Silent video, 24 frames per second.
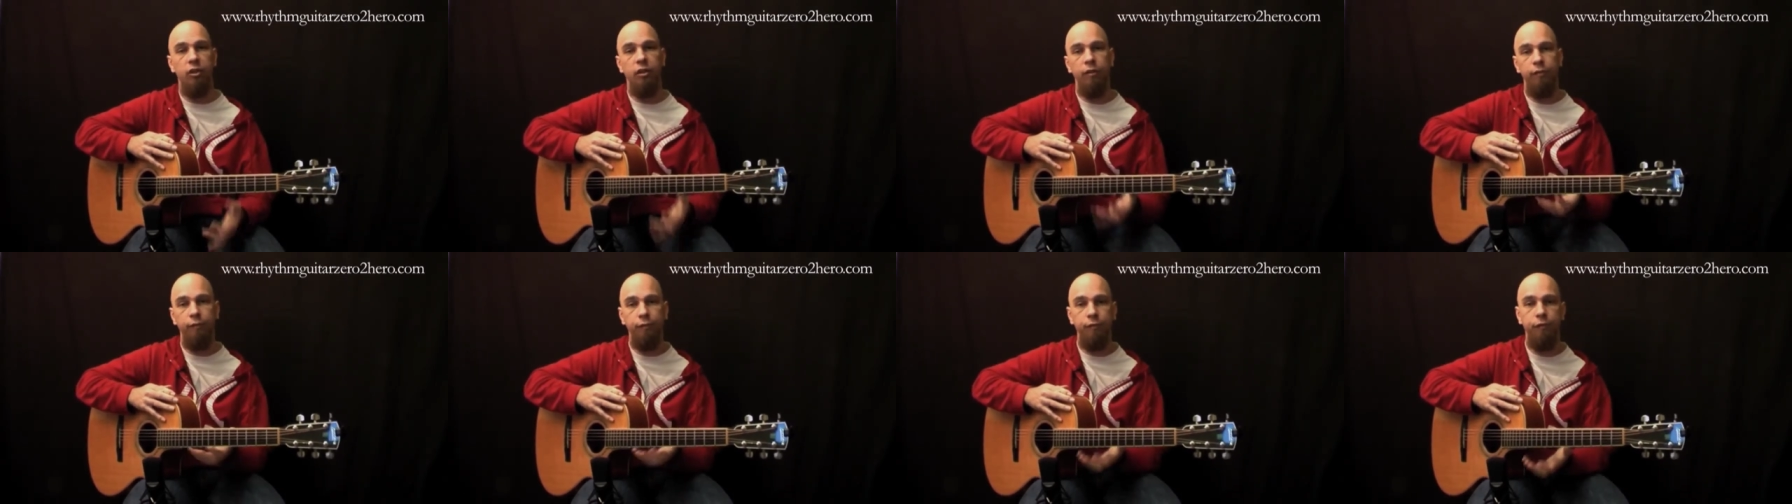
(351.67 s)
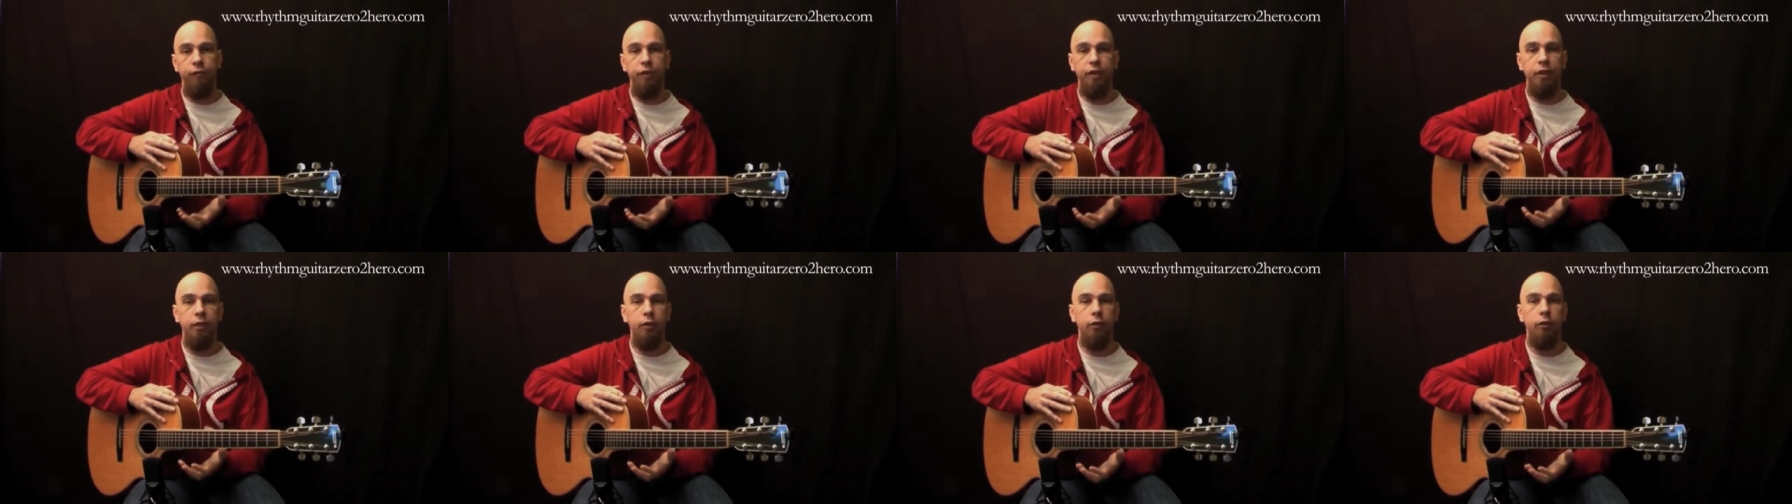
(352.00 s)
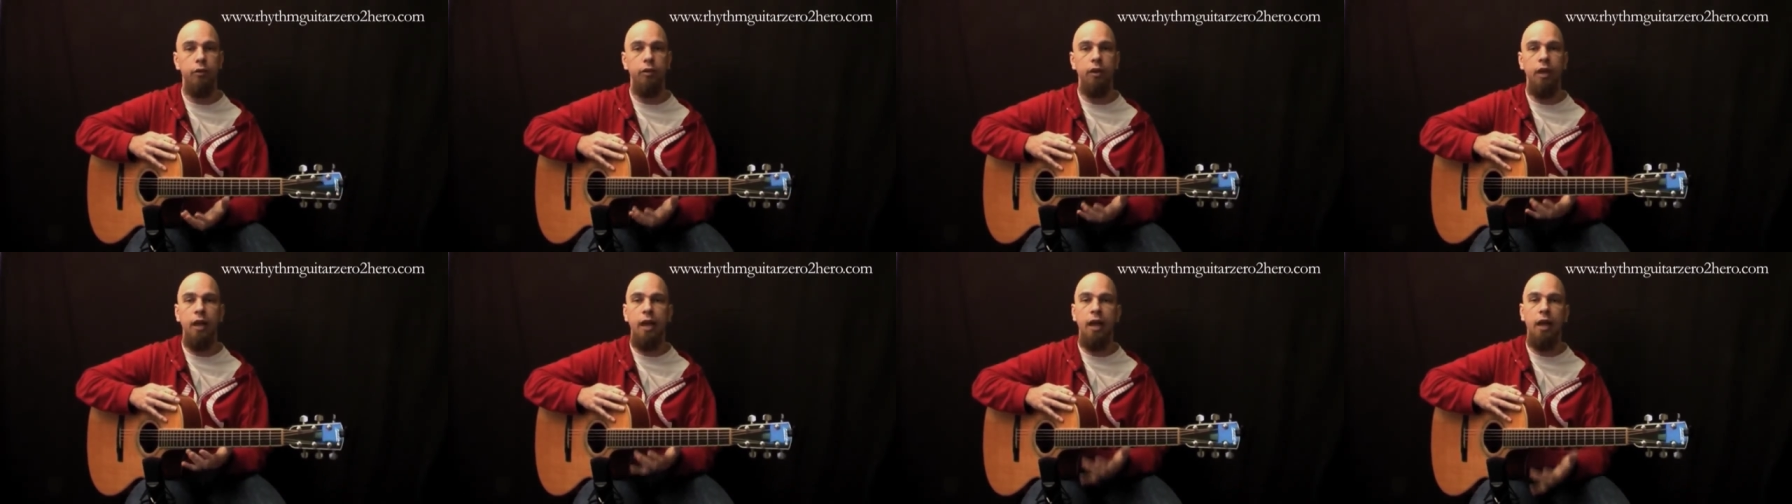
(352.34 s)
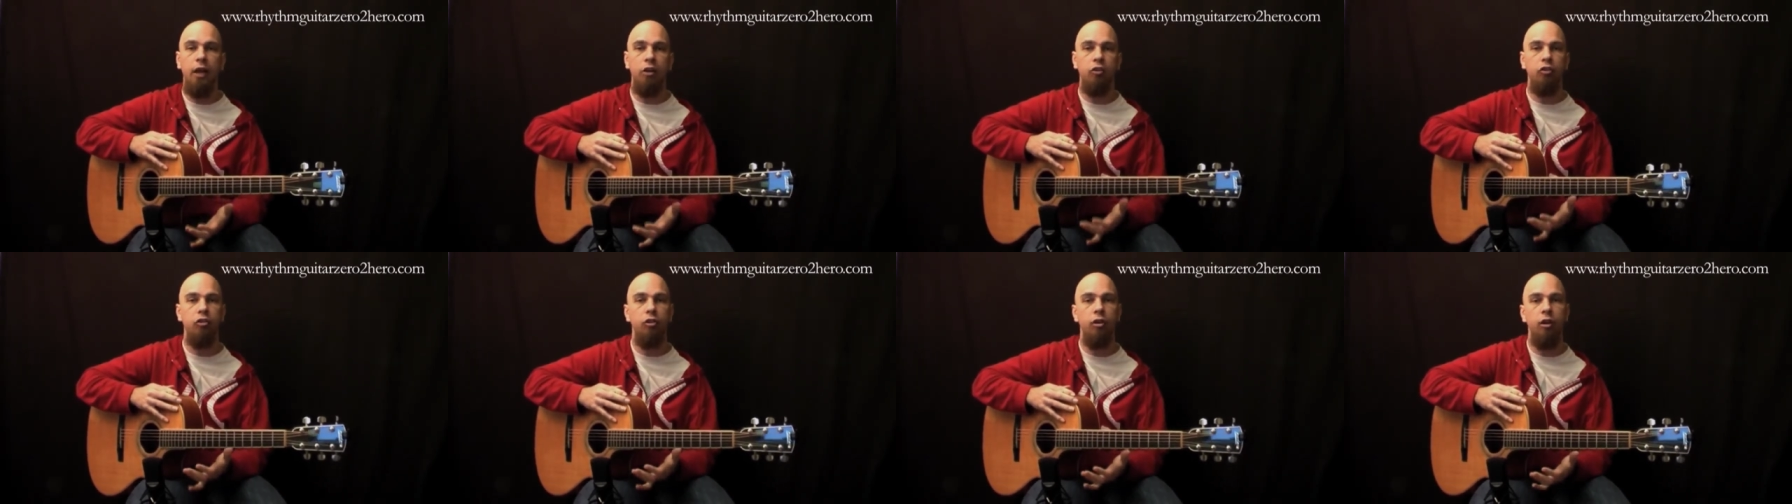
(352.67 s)
the feel, the
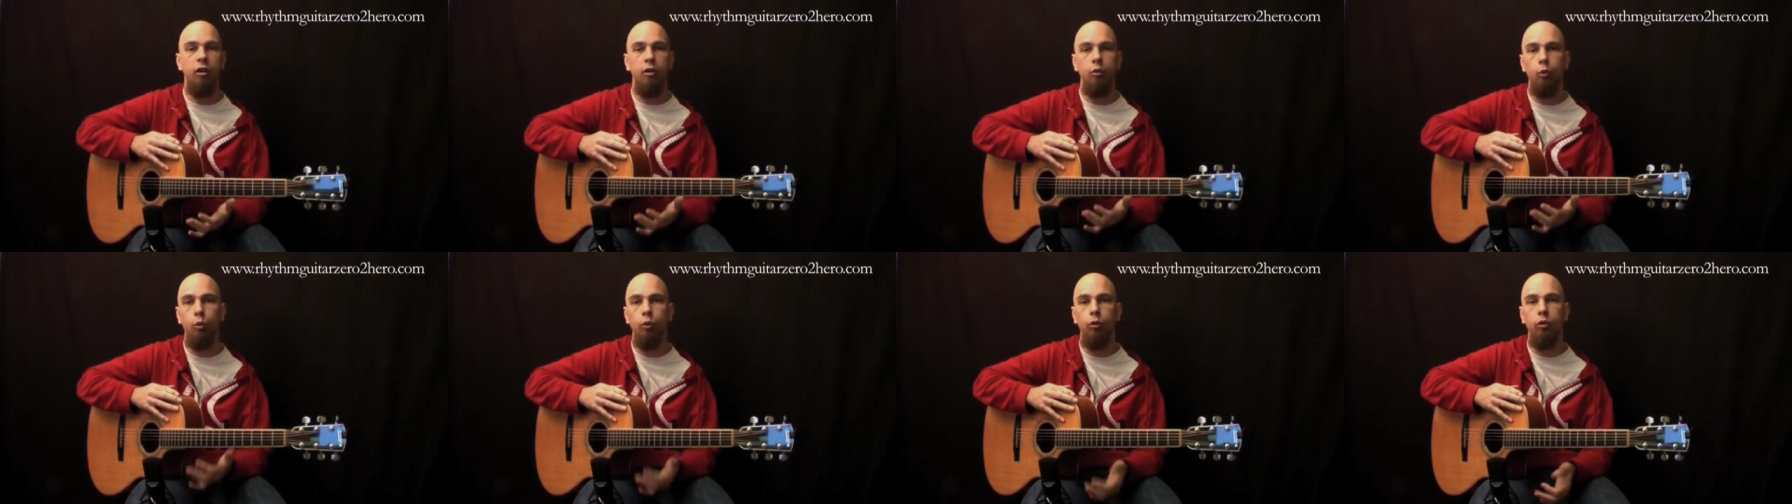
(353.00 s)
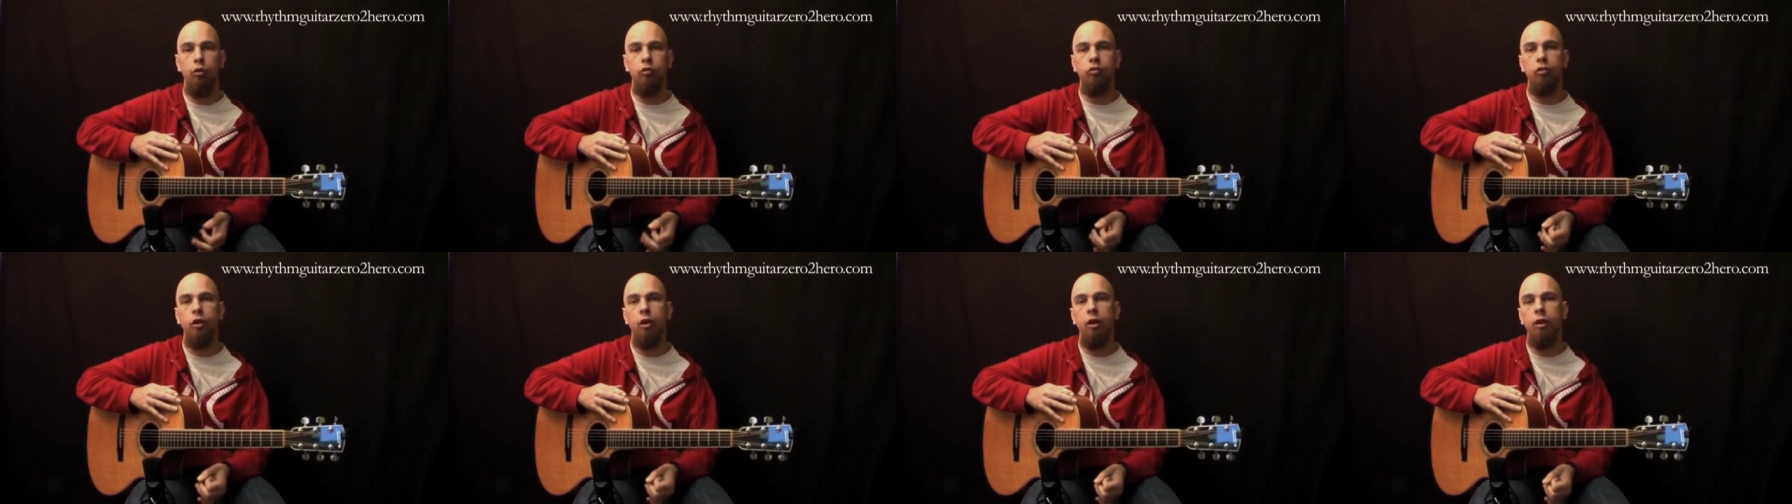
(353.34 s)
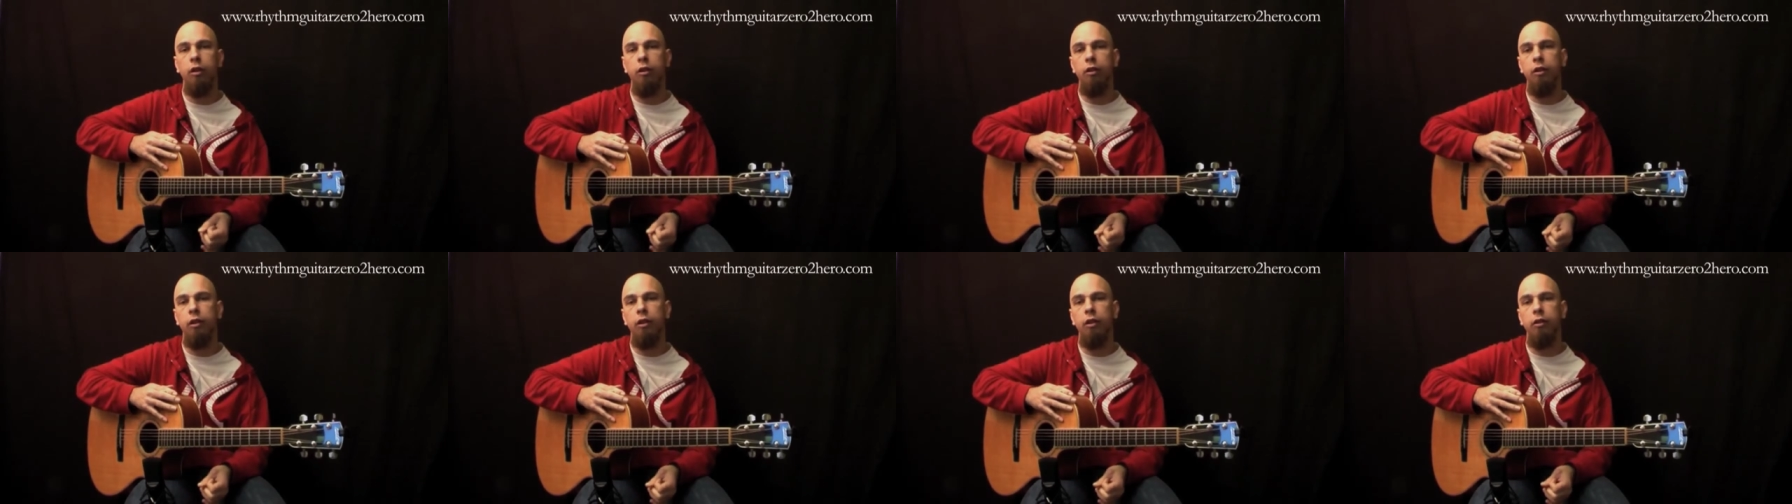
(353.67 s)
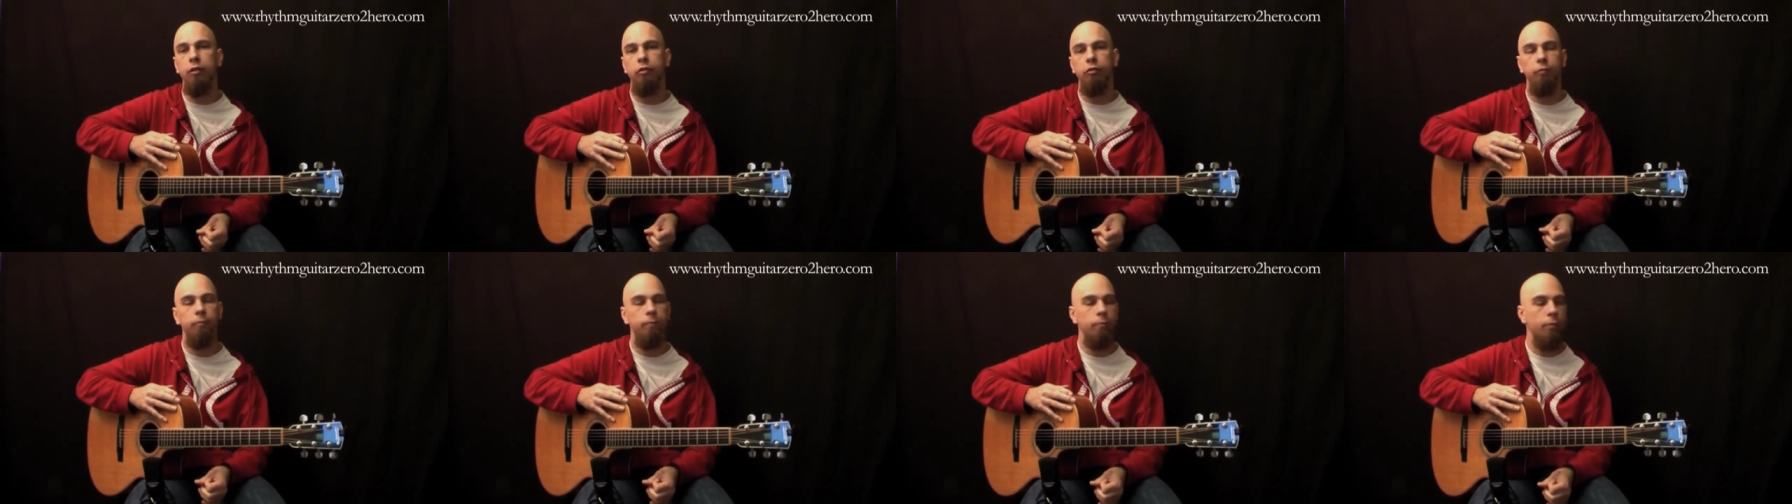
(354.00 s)
action, and all those kind of
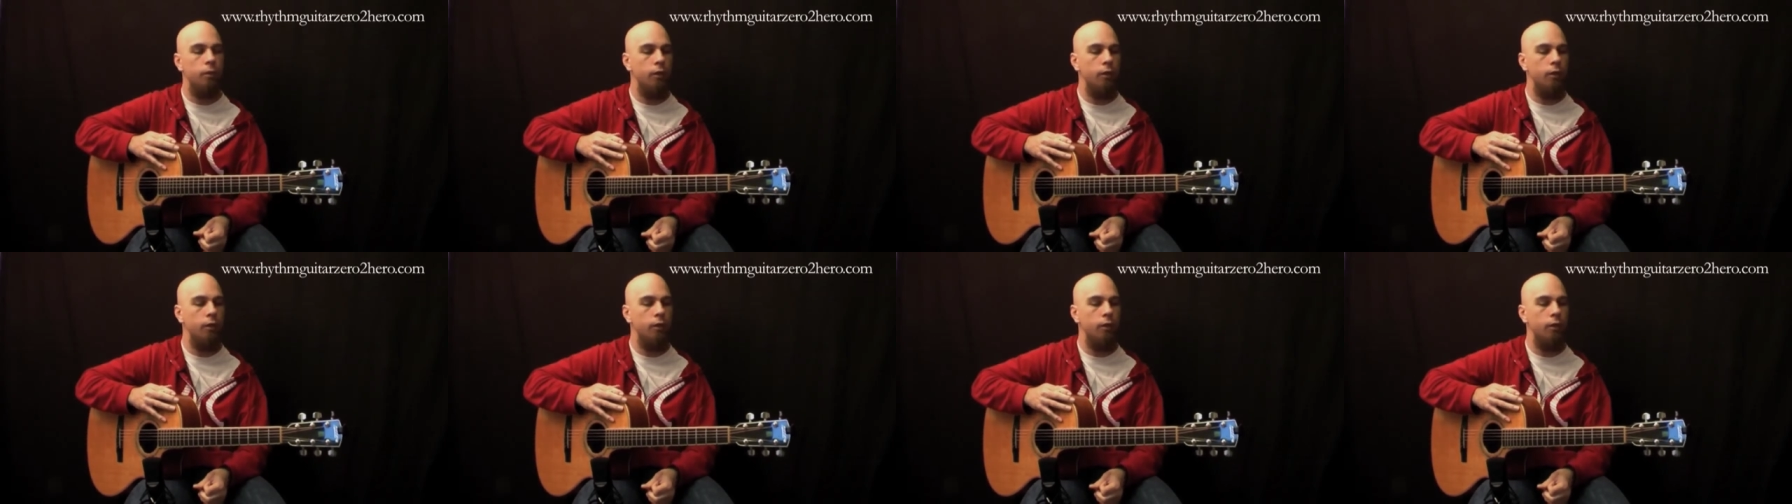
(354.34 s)
things.